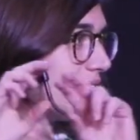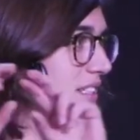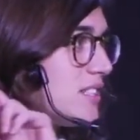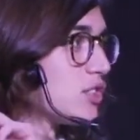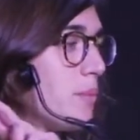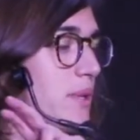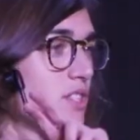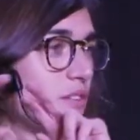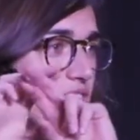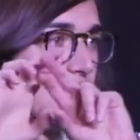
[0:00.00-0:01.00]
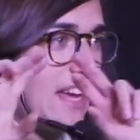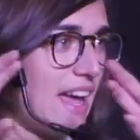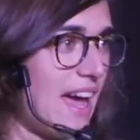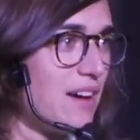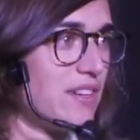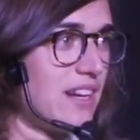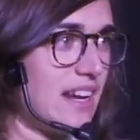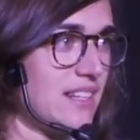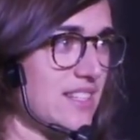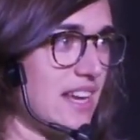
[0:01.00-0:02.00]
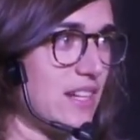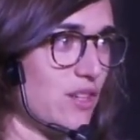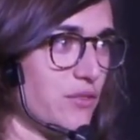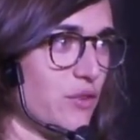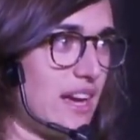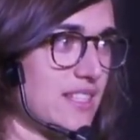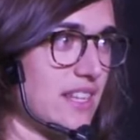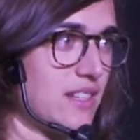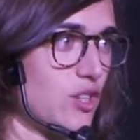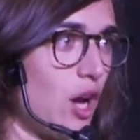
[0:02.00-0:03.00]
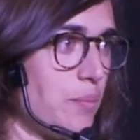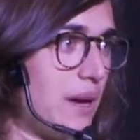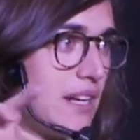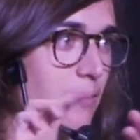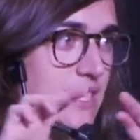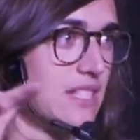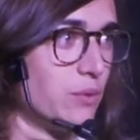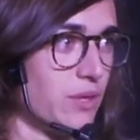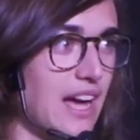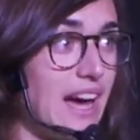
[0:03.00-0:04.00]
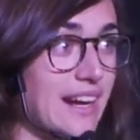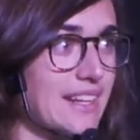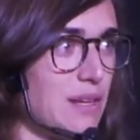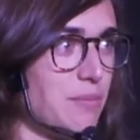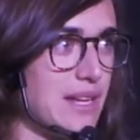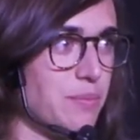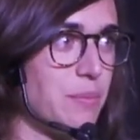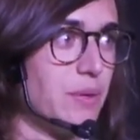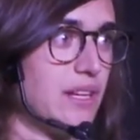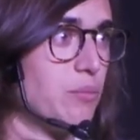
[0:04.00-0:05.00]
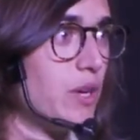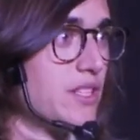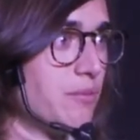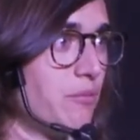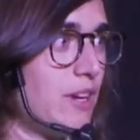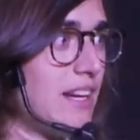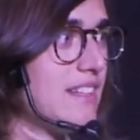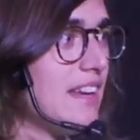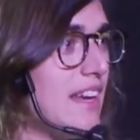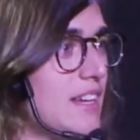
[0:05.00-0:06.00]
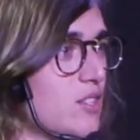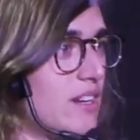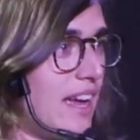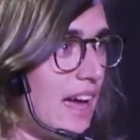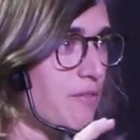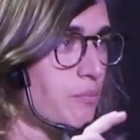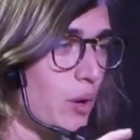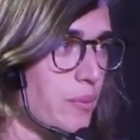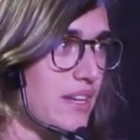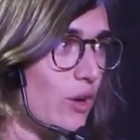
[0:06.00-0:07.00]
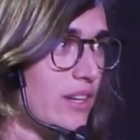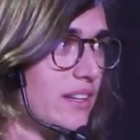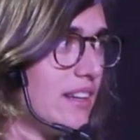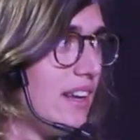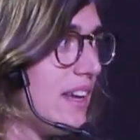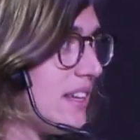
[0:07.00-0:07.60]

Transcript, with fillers: these companies, obviously, they have an understanding of UX at the top. Otherwise, they wouldn't hire that many people in the bottom, right? So they have probably gotten